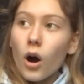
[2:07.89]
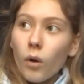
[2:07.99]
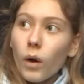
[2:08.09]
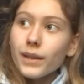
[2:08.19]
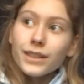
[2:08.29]

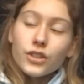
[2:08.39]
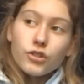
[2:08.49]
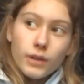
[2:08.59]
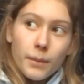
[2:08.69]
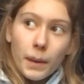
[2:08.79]
oh, I need to
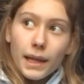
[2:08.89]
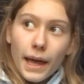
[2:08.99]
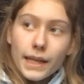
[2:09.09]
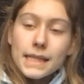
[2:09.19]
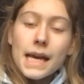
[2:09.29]
straighten my
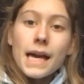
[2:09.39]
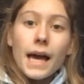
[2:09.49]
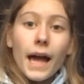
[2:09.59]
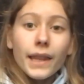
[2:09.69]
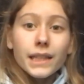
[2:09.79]
legs.
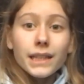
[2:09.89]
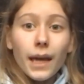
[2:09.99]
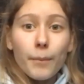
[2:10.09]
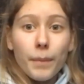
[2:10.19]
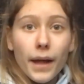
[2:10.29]
And then you
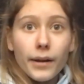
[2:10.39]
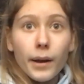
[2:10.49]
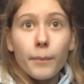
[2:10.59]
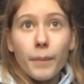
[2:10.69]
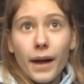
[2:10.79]
get better
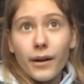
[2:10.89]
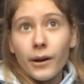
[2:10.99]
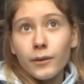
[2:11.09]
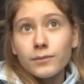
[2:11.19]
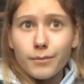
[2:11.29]
and better.